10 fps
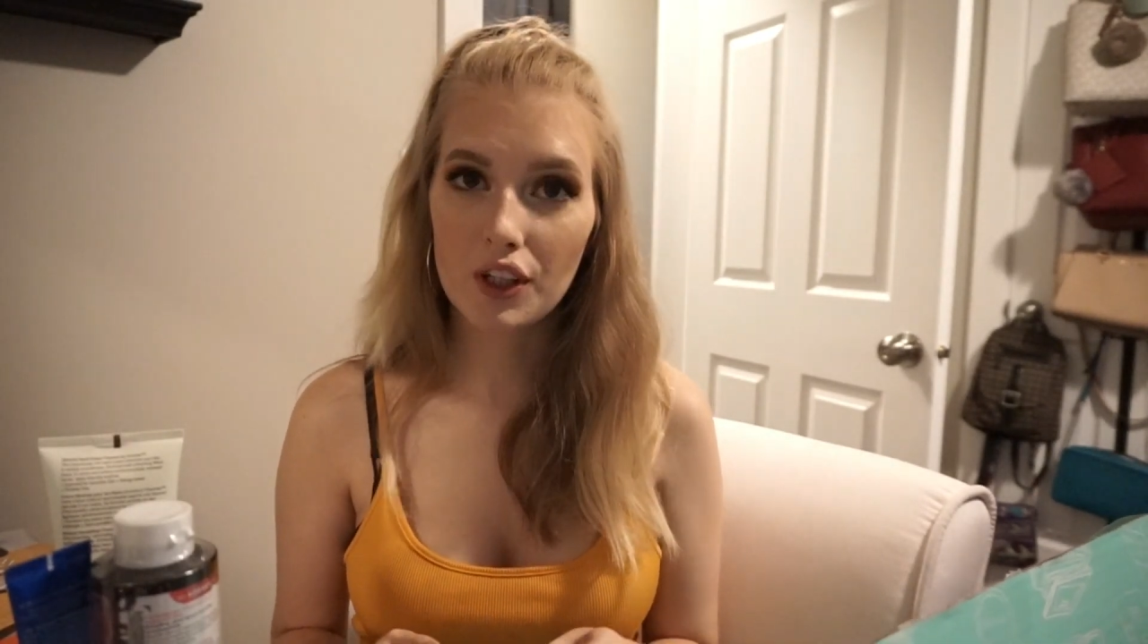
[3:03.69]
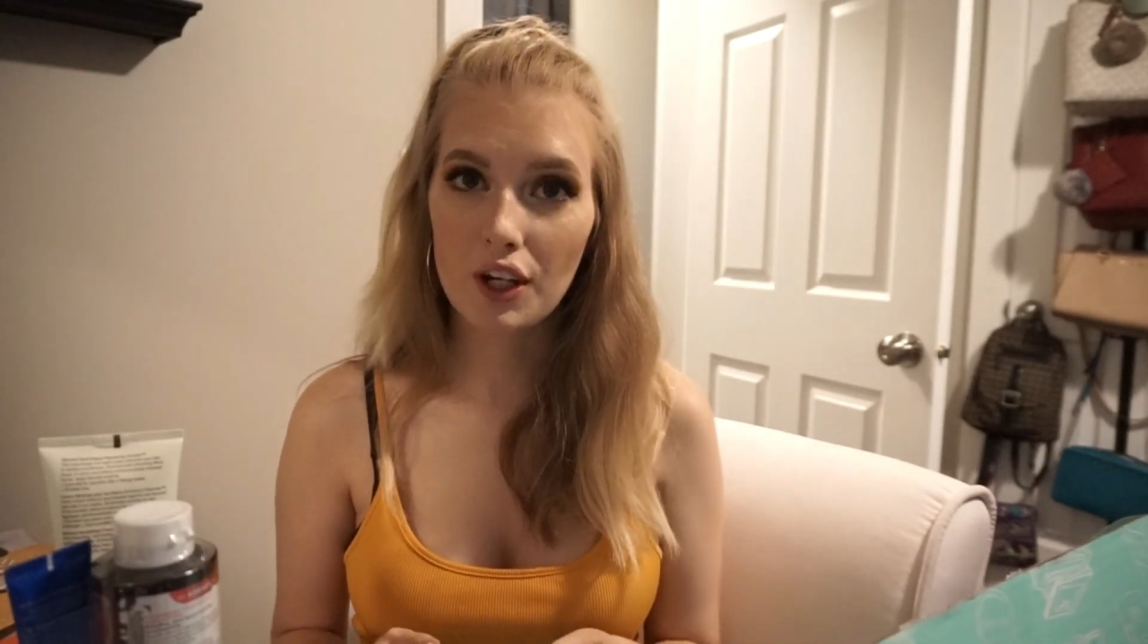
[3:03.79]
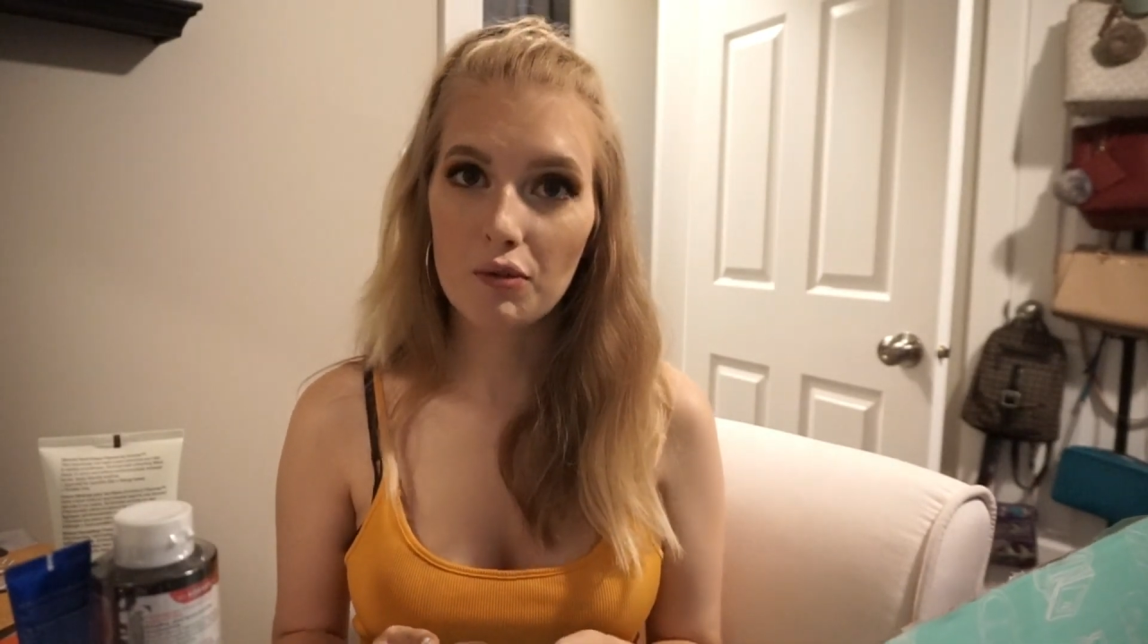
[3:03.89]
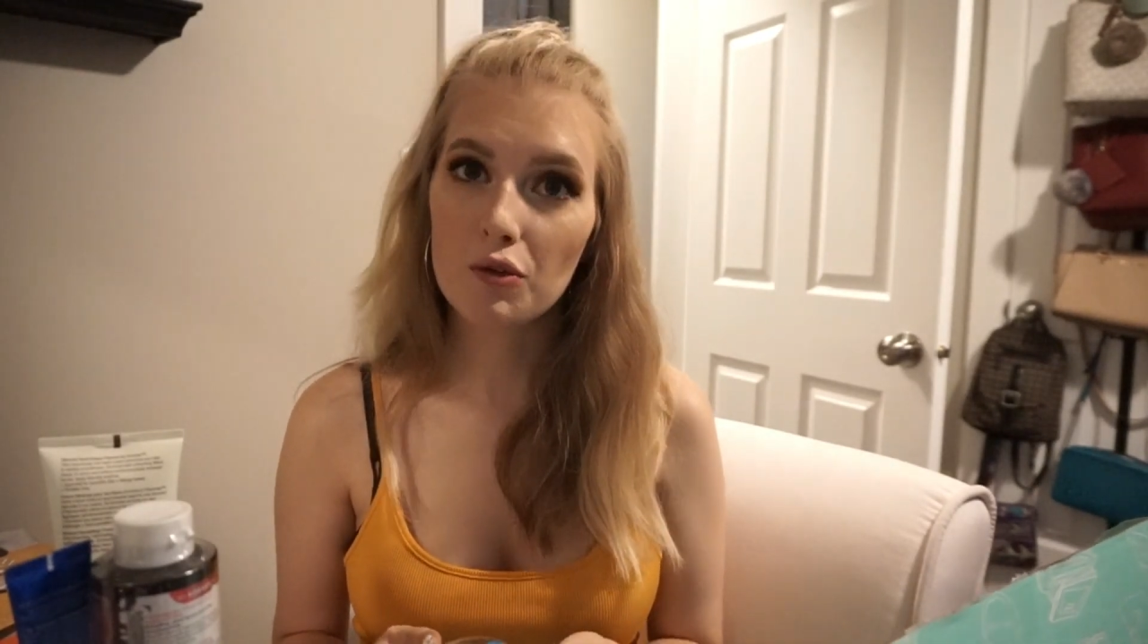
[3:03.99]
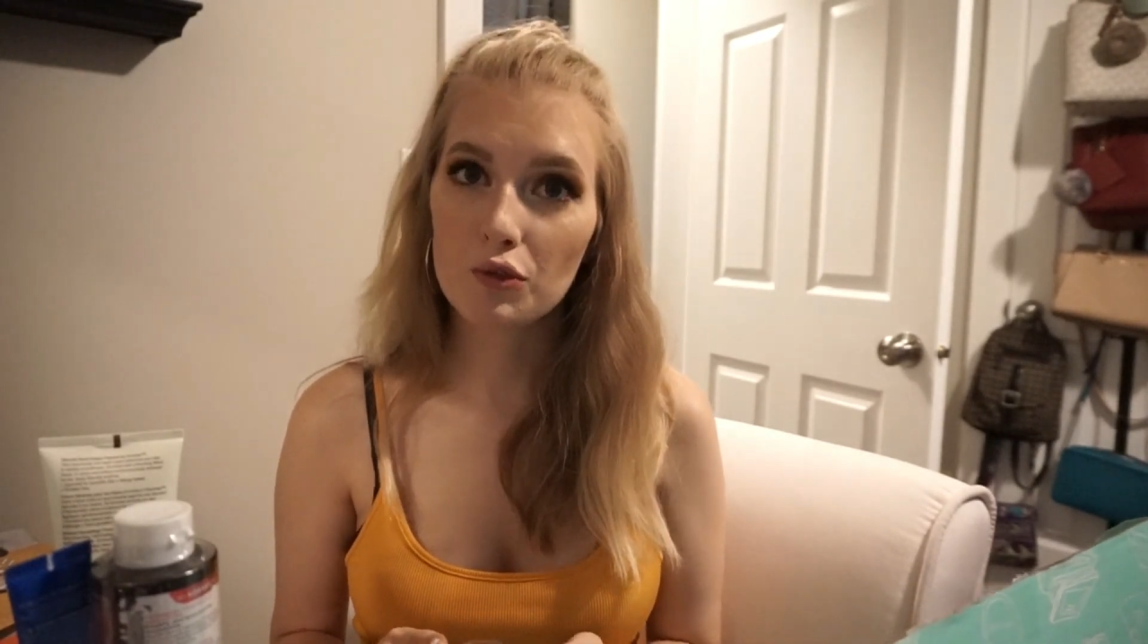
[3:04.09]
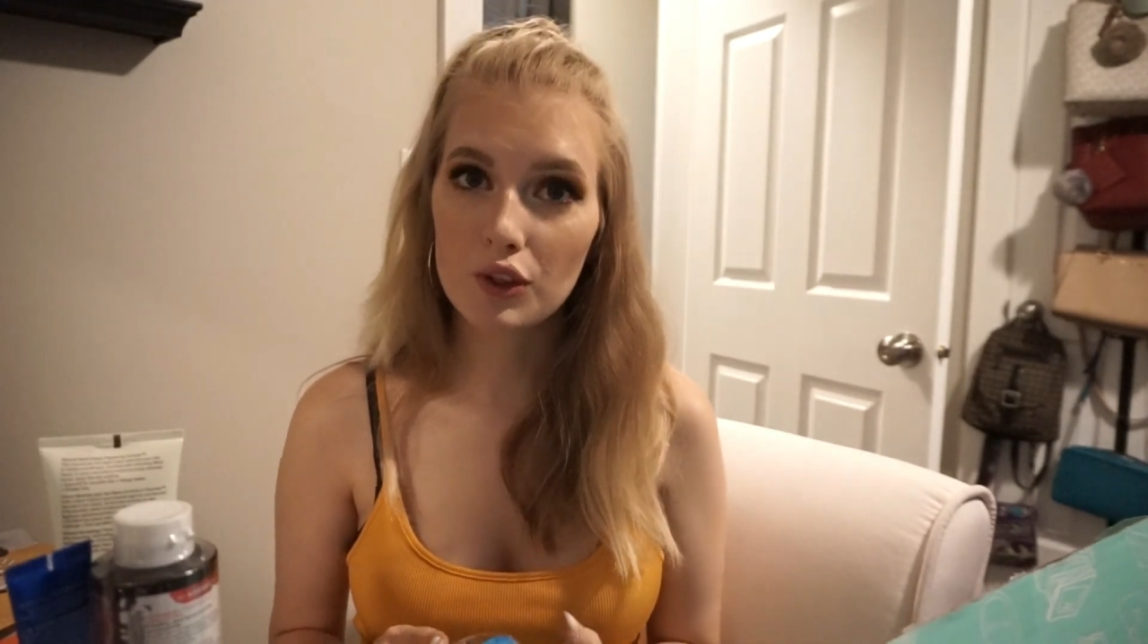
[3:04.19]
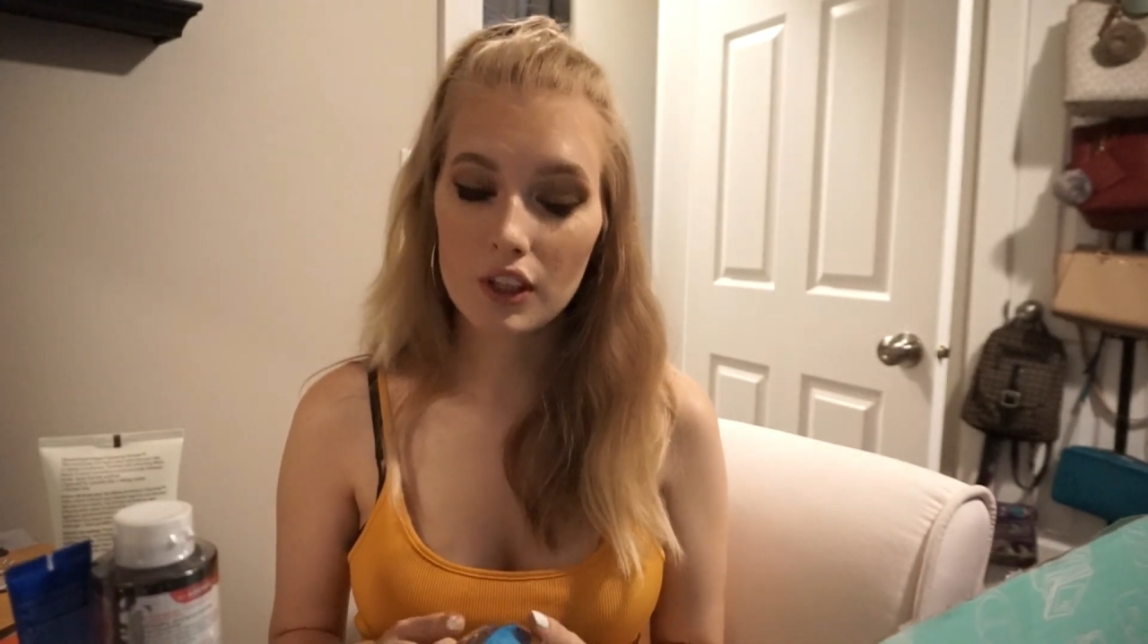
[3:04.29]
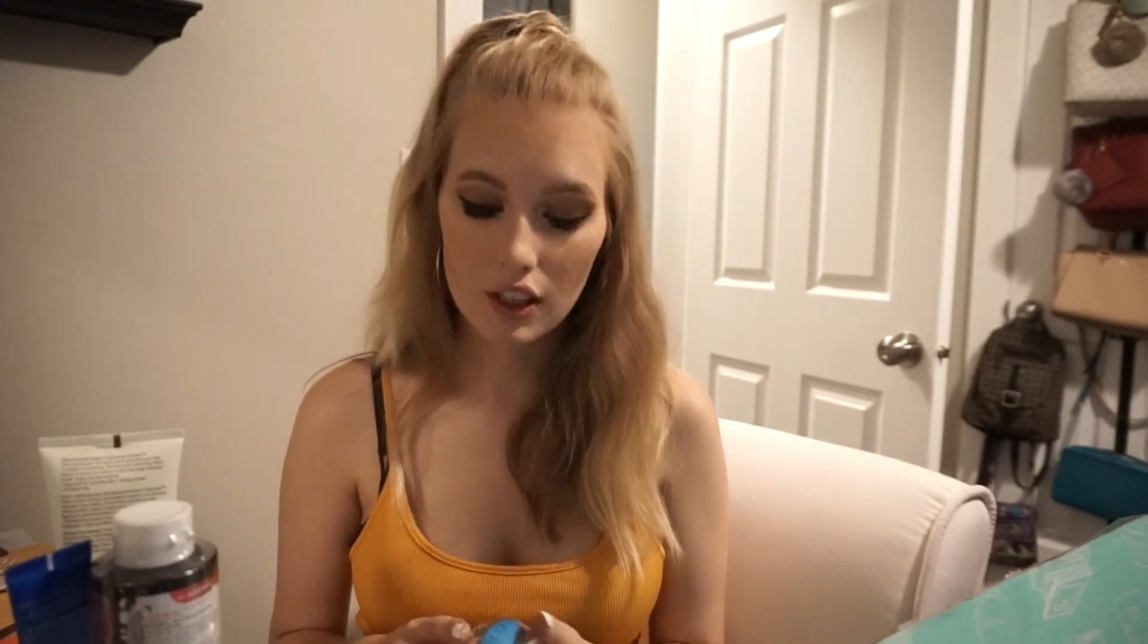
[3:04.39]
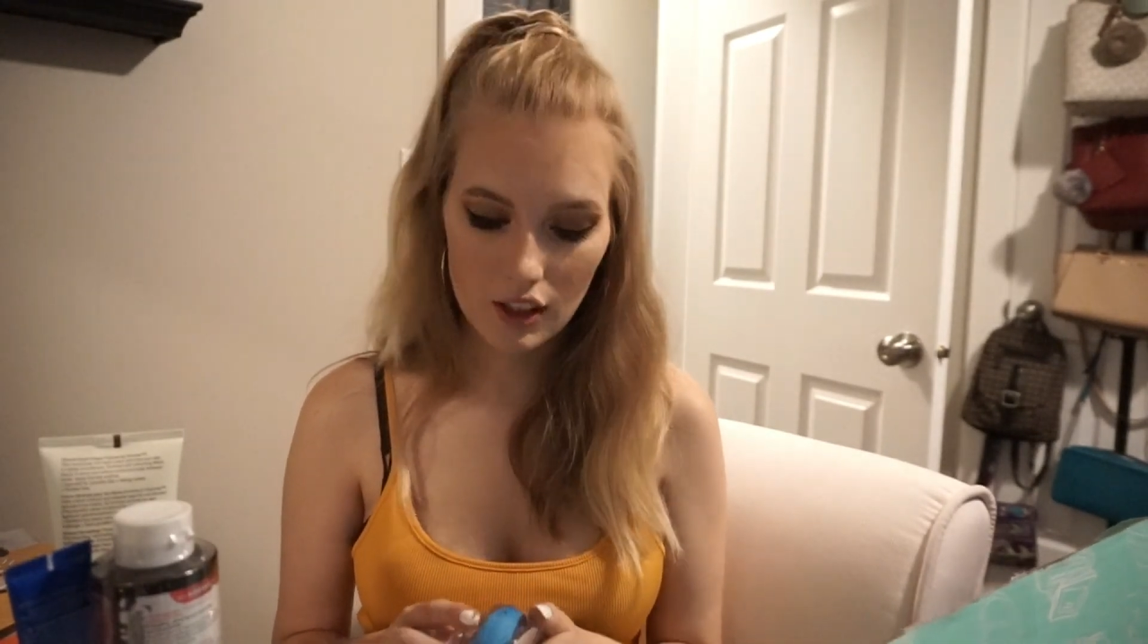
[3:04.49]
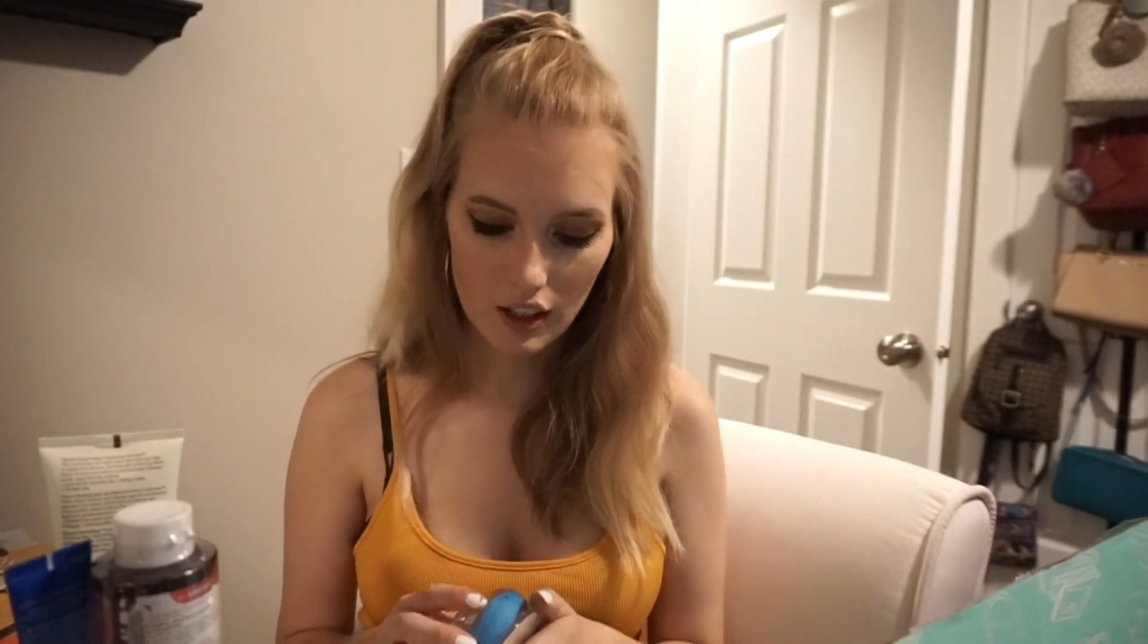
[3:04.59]
I've been
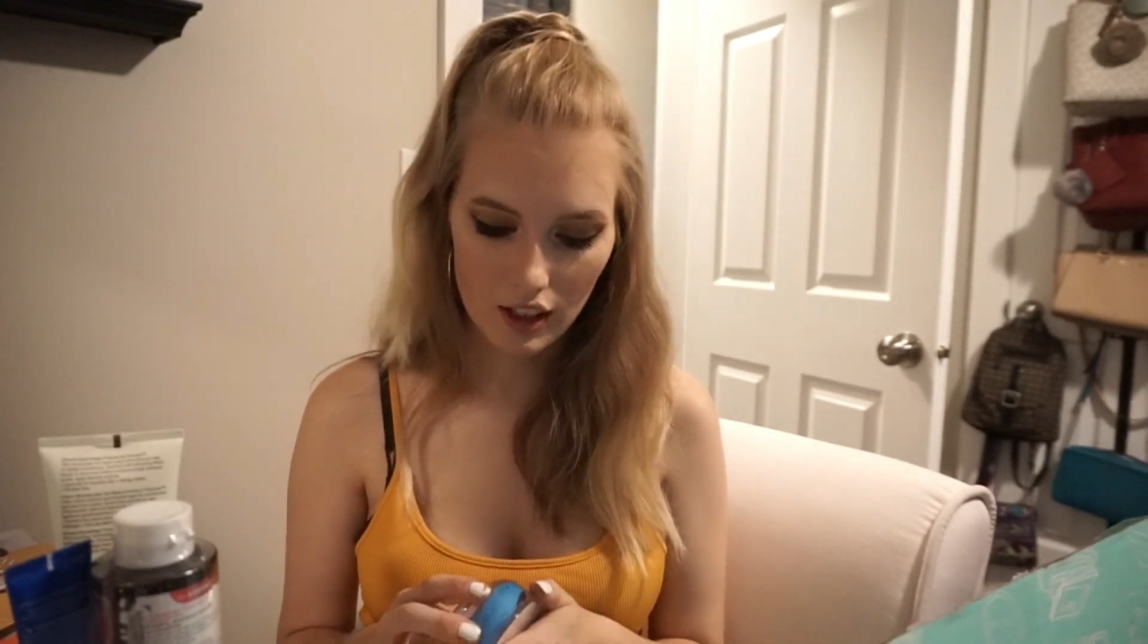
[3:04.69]
really